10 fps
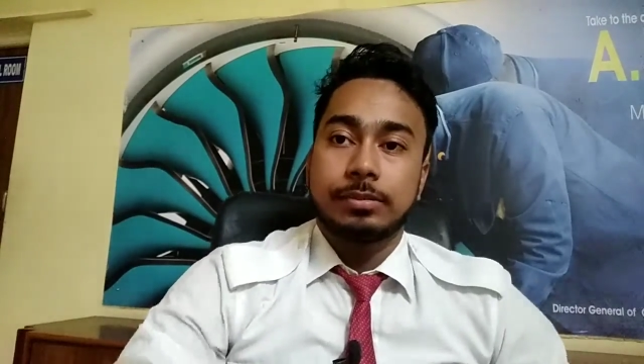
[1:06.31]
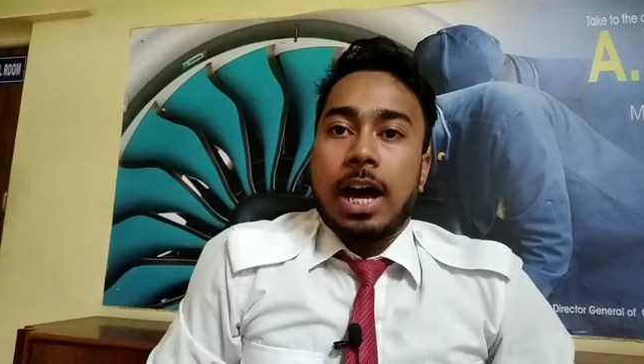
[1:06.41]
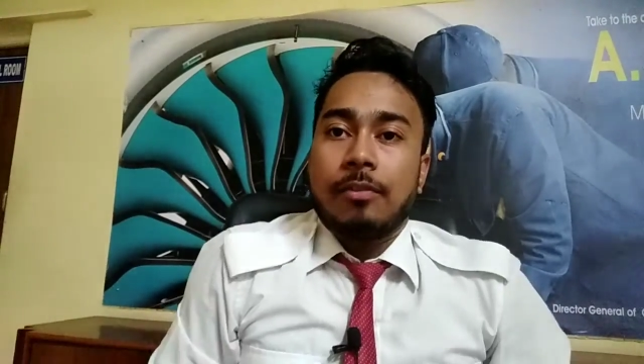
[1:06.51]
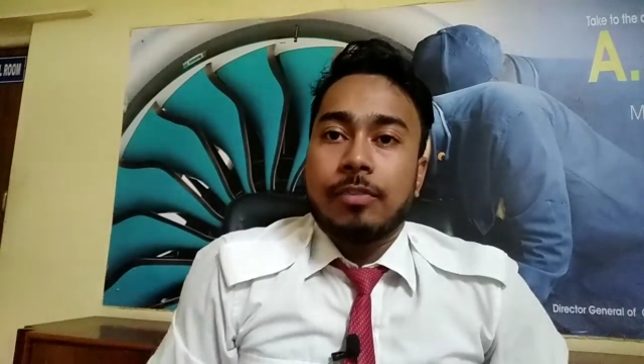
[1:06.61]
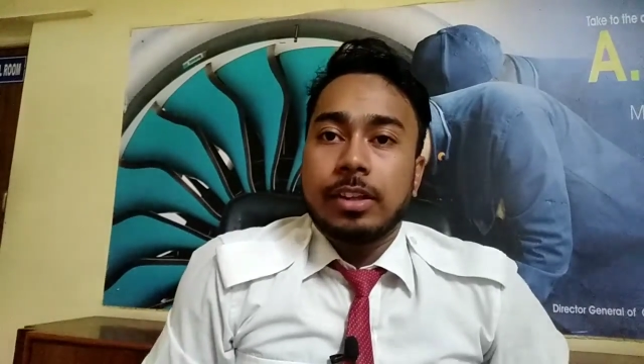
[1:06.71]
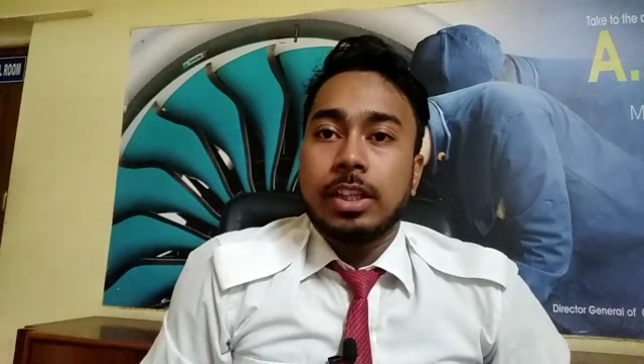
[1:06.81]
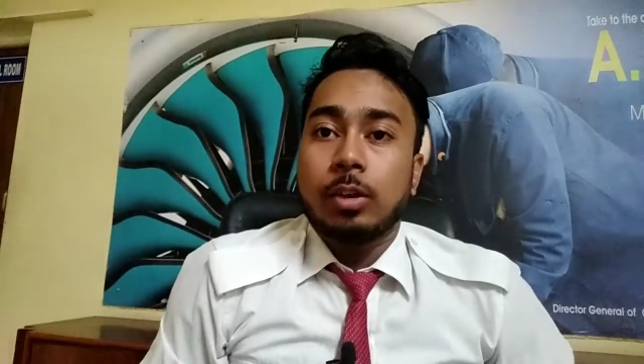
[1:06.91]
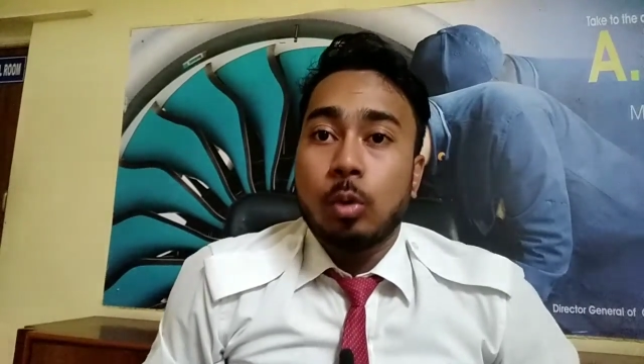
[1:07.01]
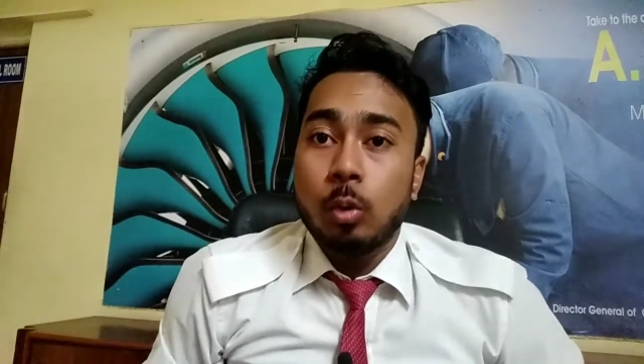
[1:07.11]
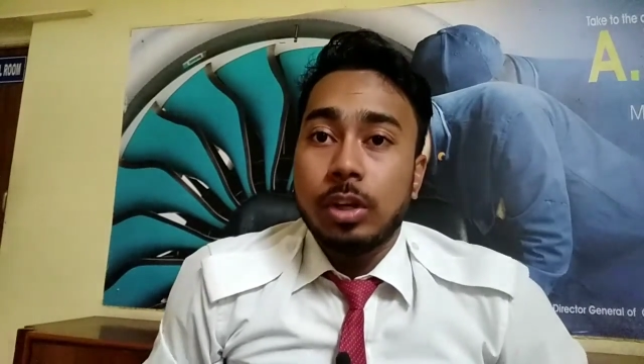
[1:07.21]
After the
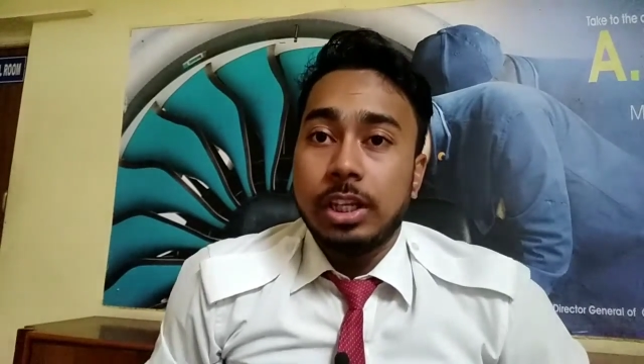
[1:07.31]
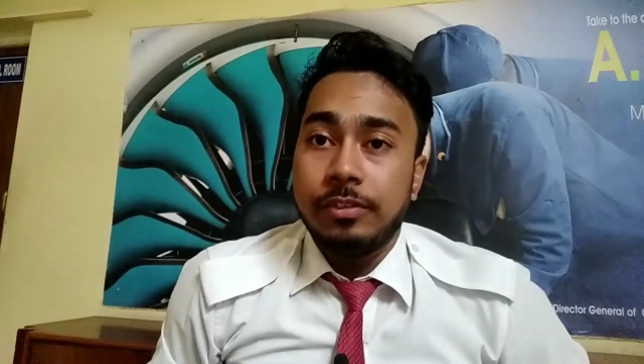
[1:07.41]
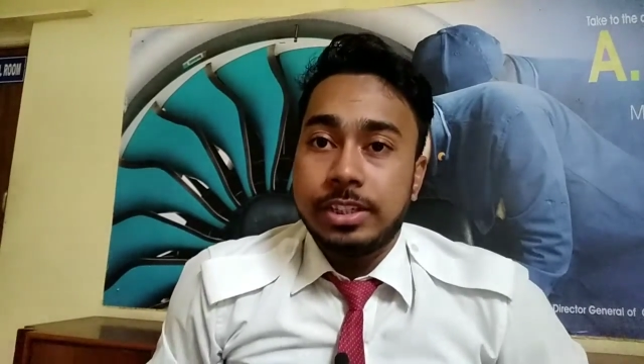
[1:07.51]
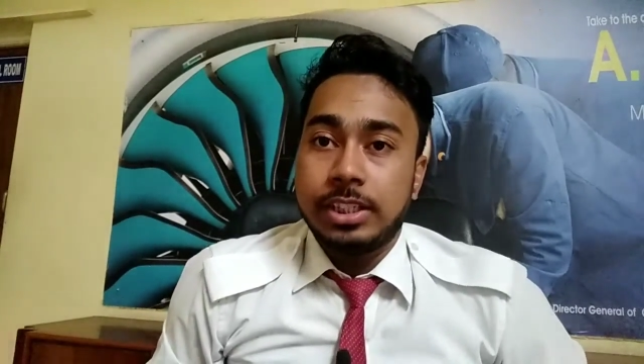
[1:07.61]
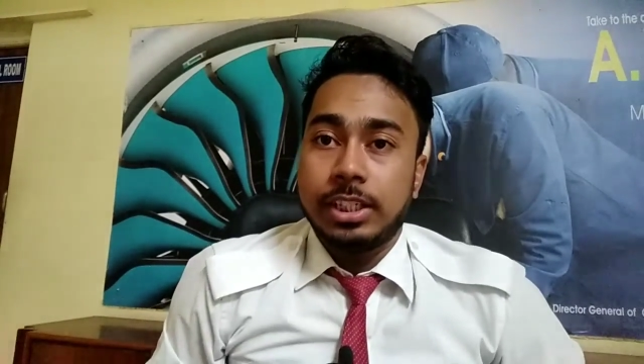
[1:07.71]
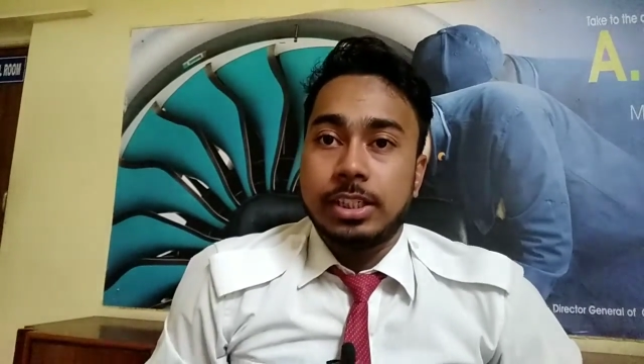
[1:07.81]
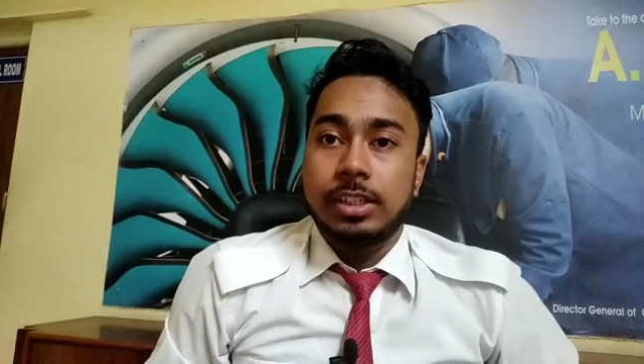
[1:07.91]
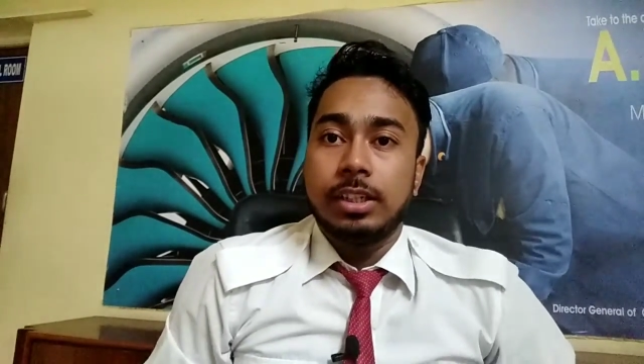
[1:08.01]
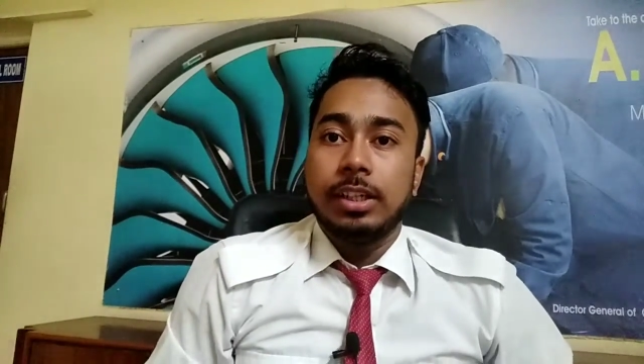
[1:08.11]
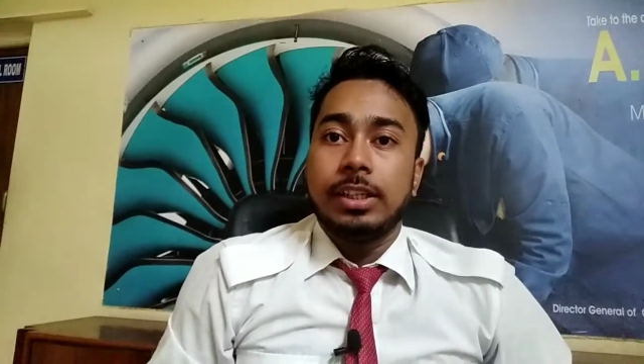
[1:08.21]
core investigation,